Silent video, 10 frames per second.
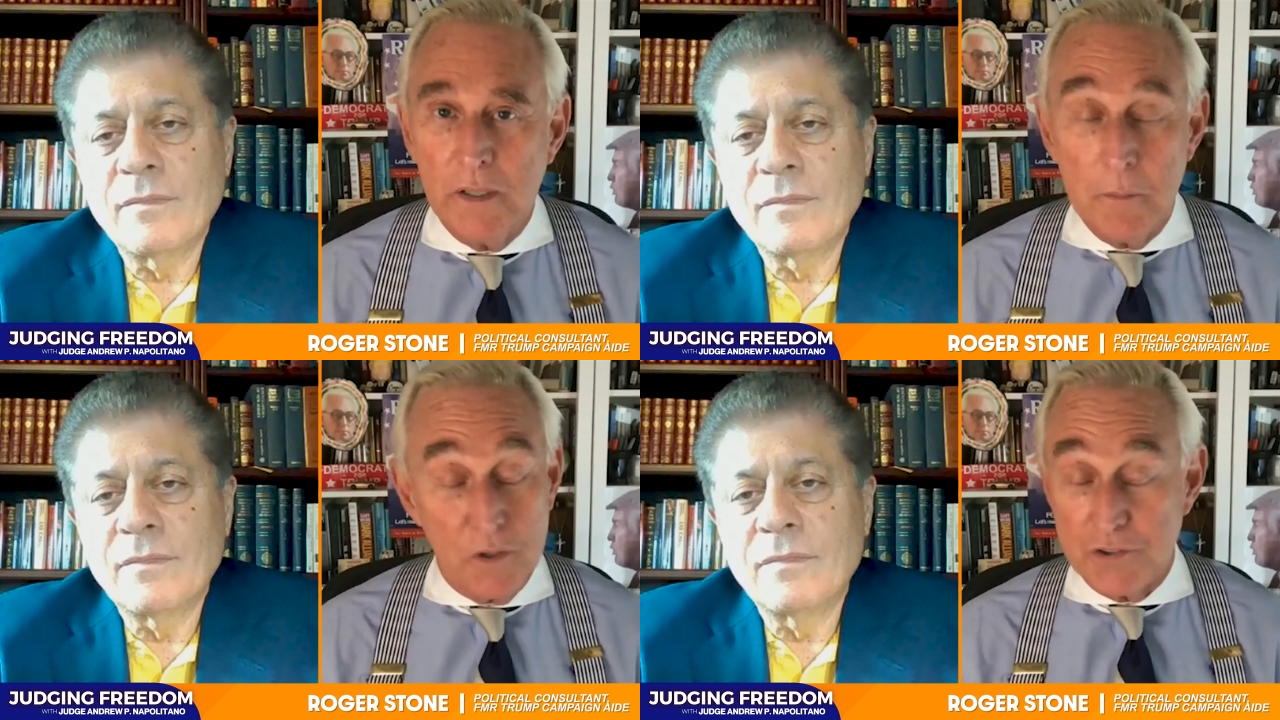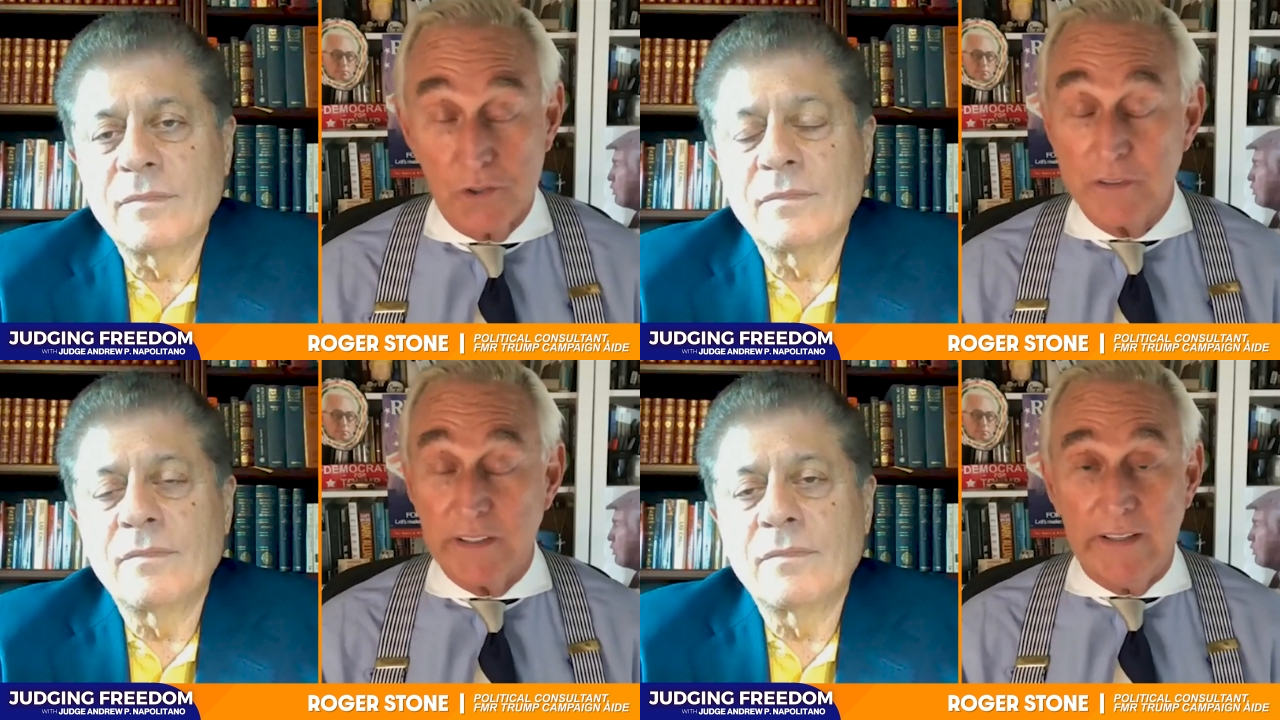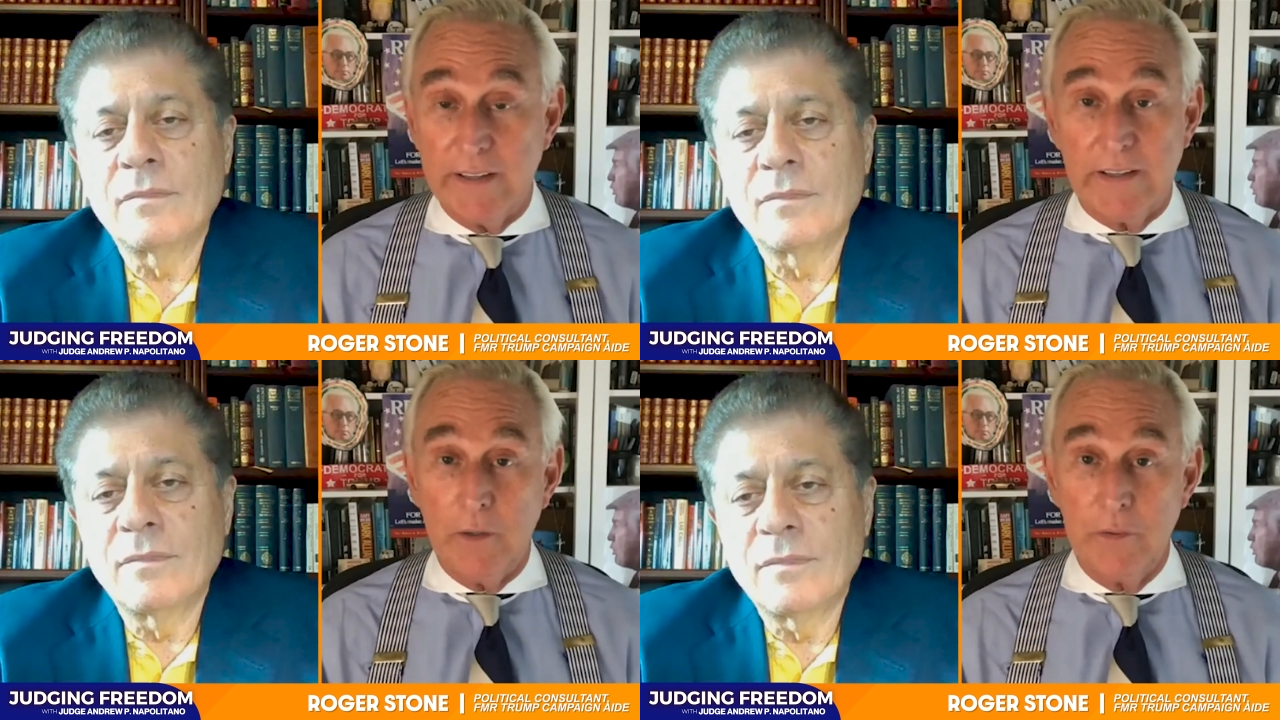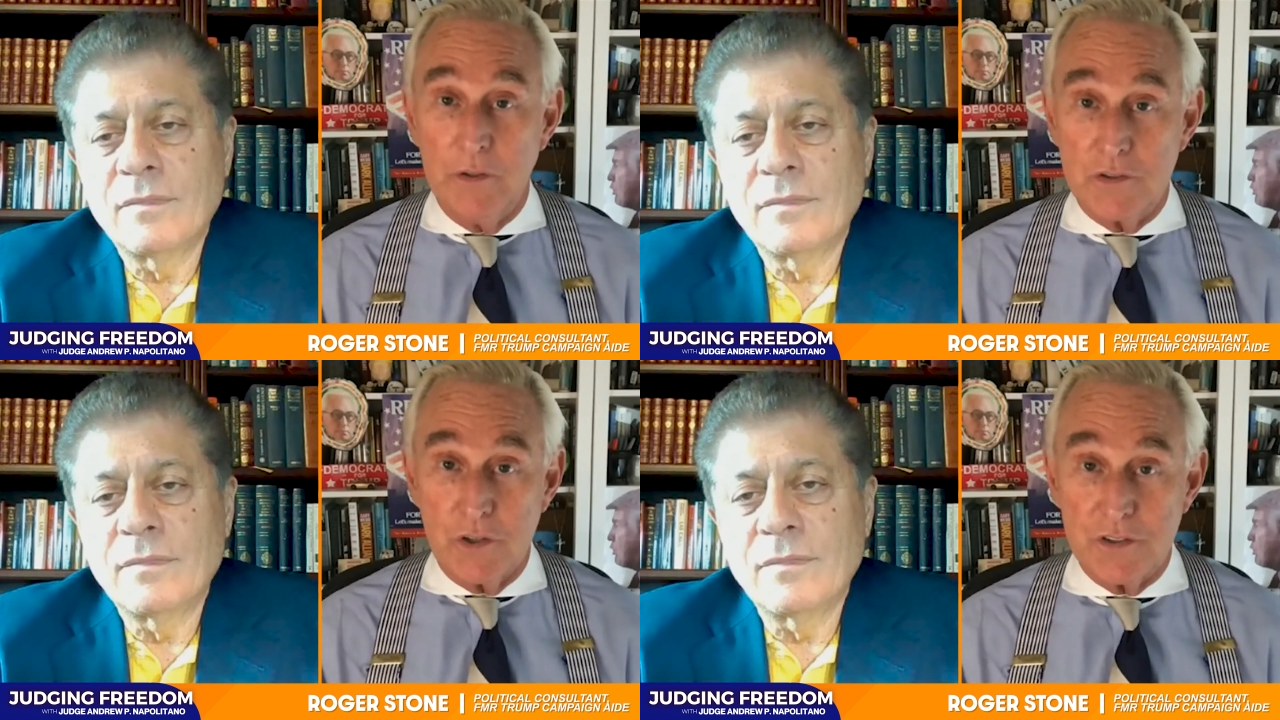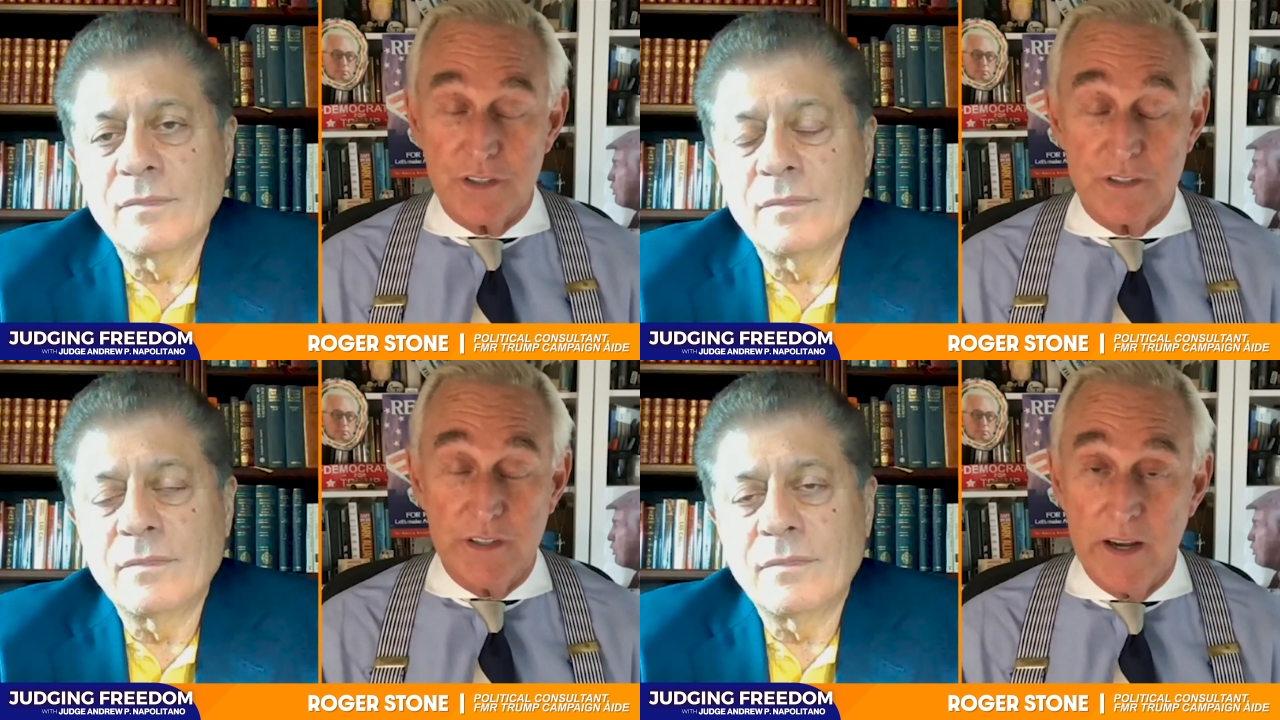Speaker 1: He most certainly can't carry New
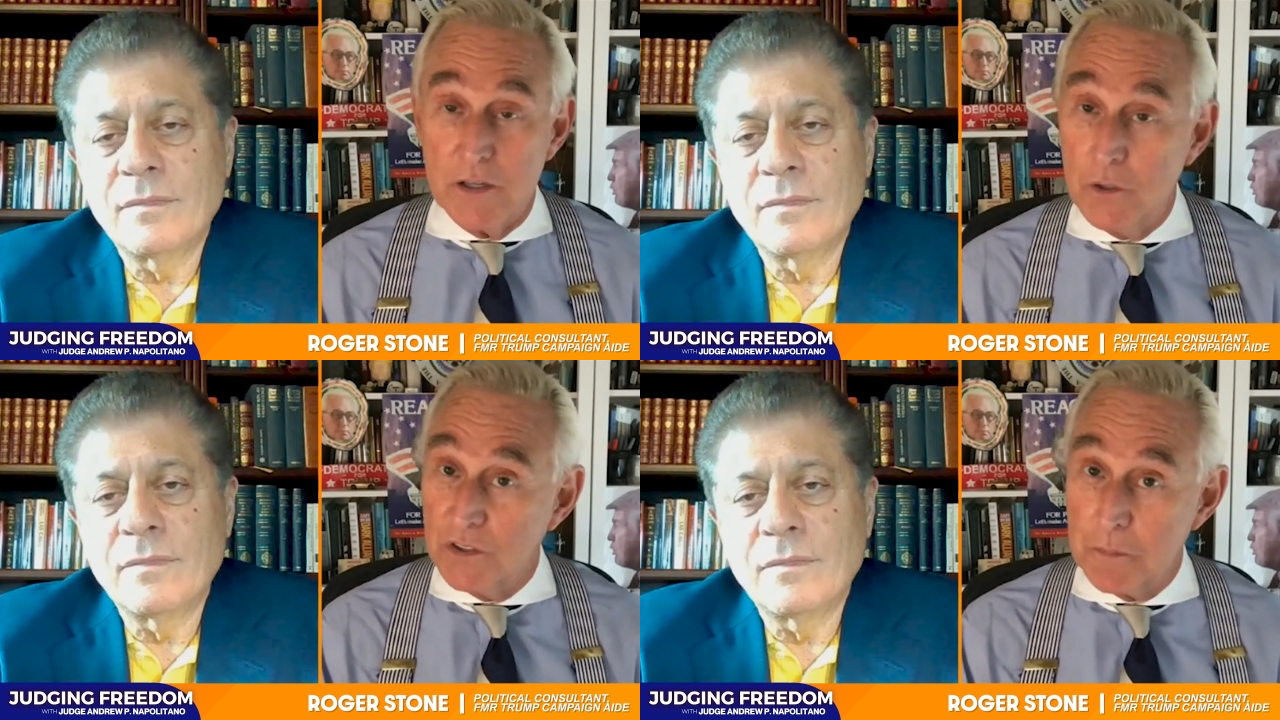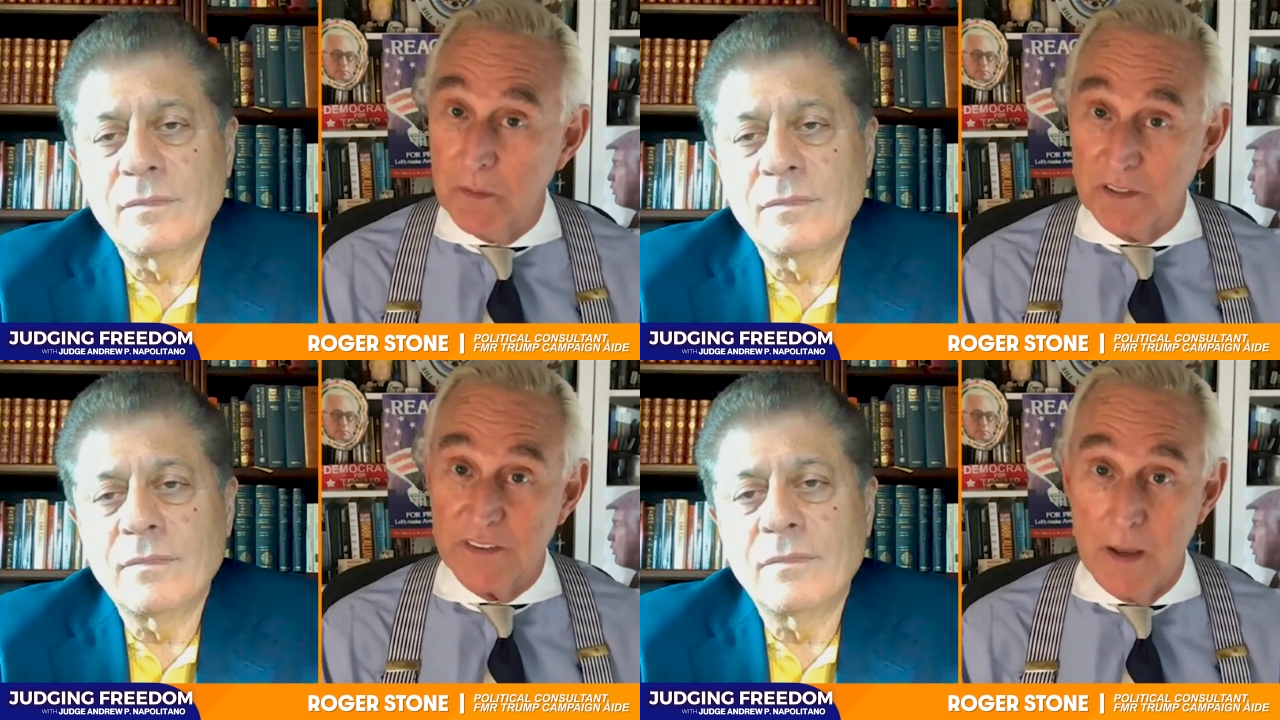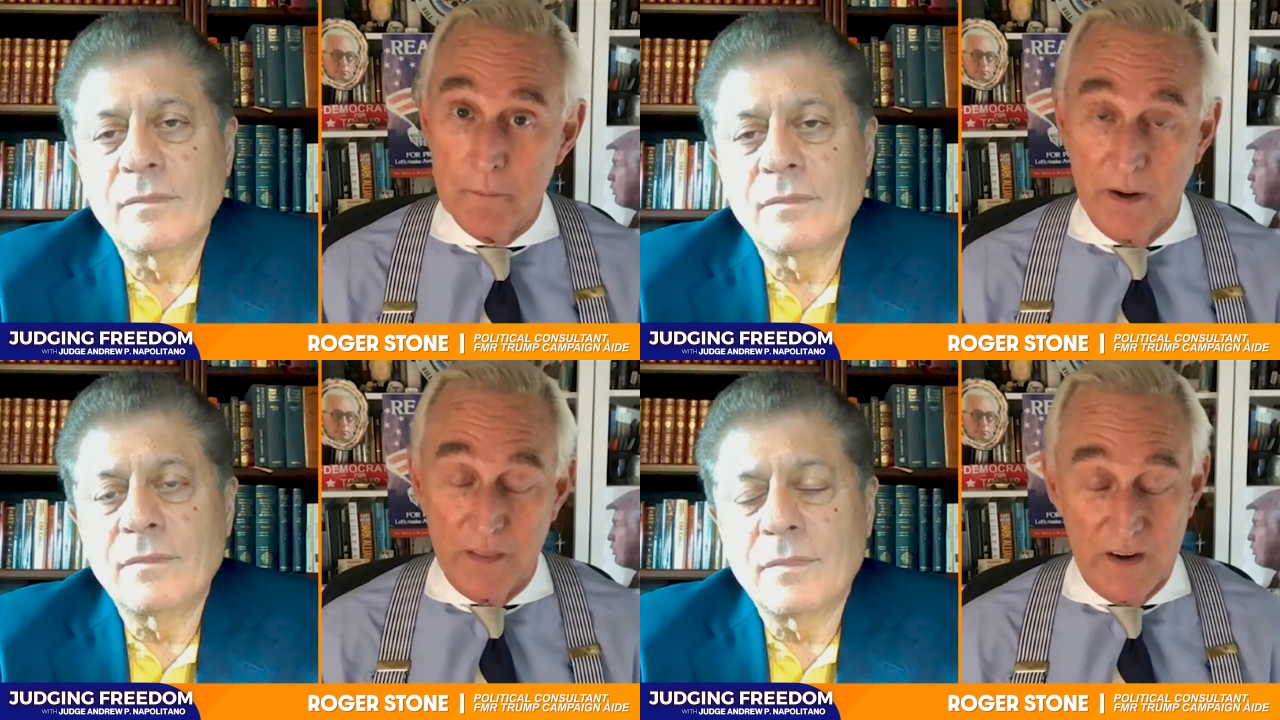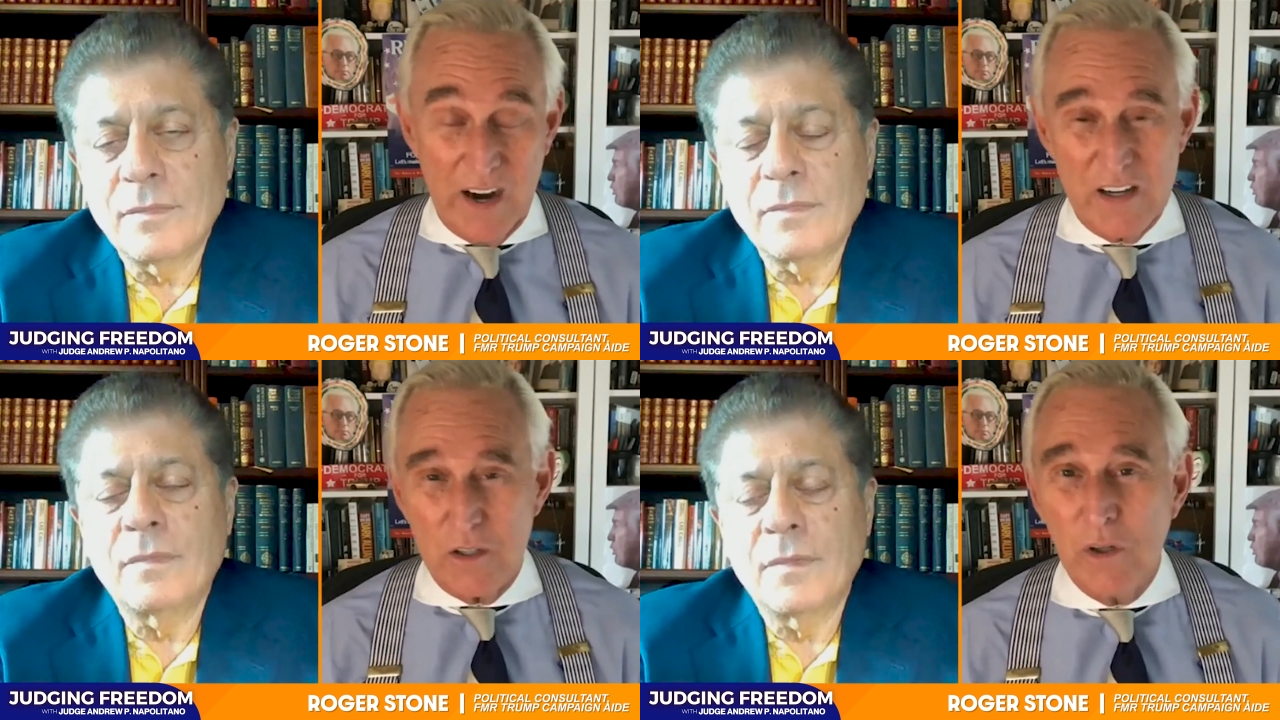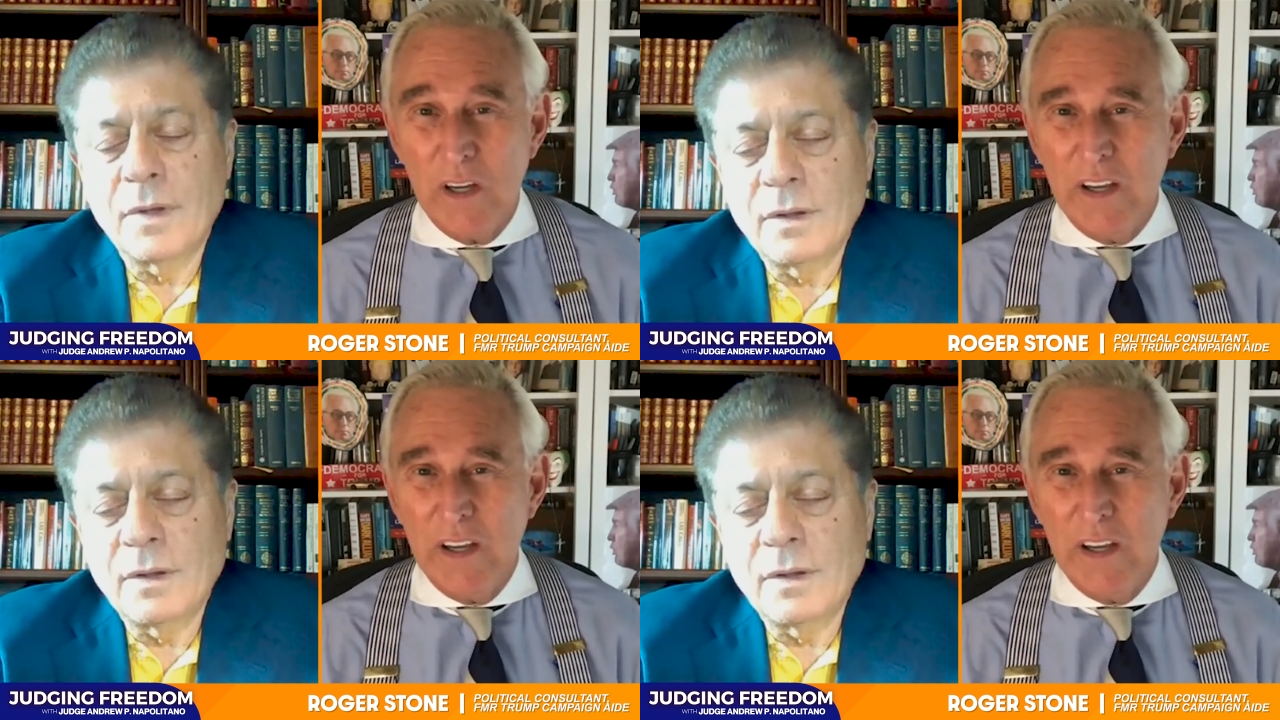Jersey today. You could speak to that better than I do.